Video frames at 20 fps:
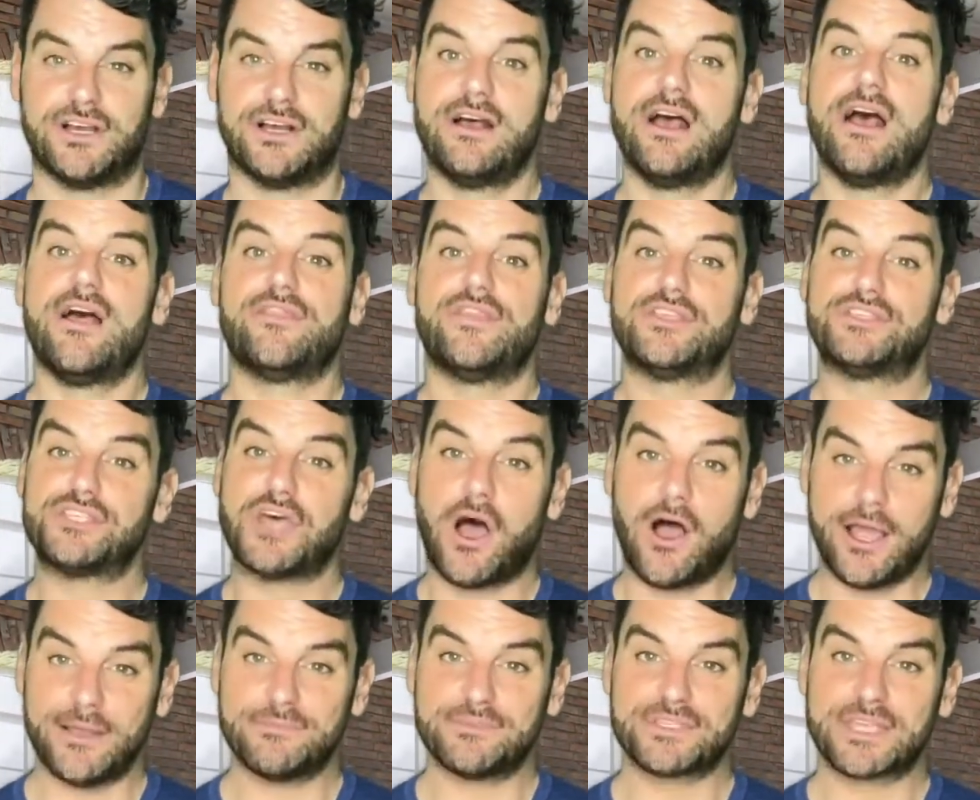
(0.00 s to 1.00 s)
the
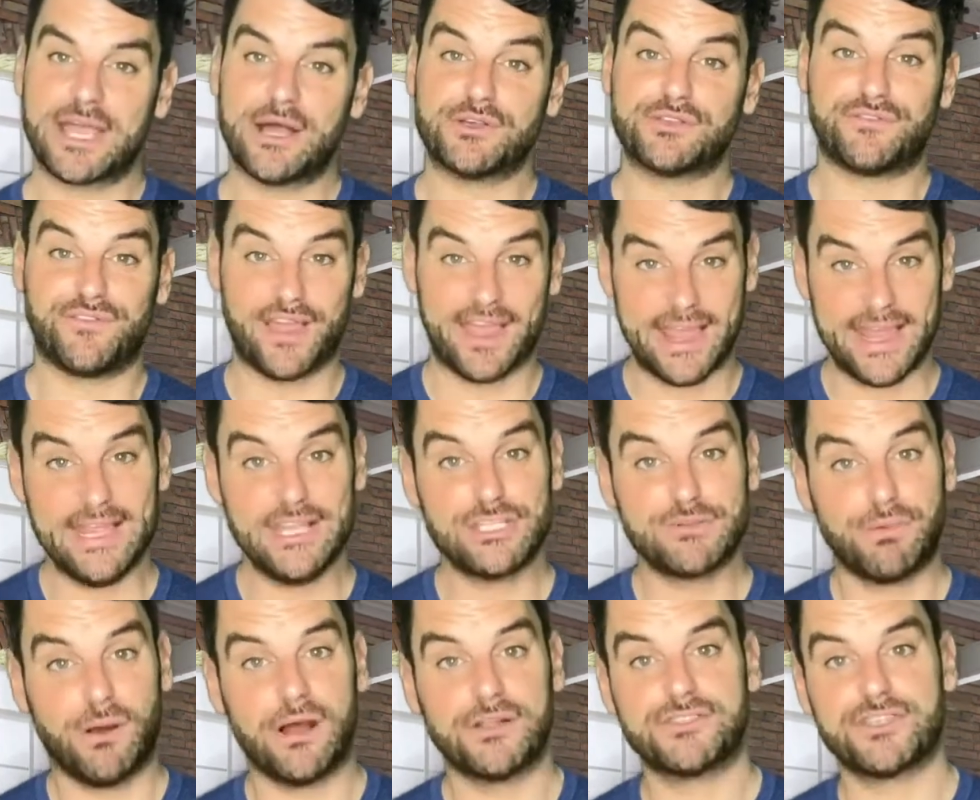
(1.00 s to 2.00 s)
timescales for each
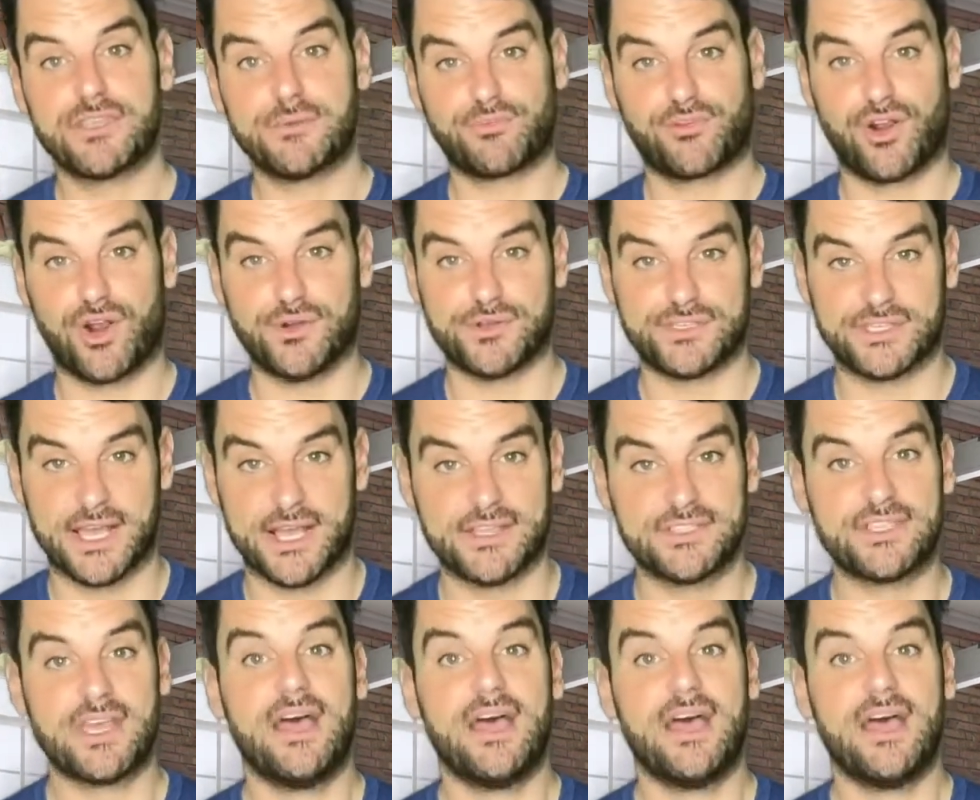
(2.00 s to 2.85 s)
part of the process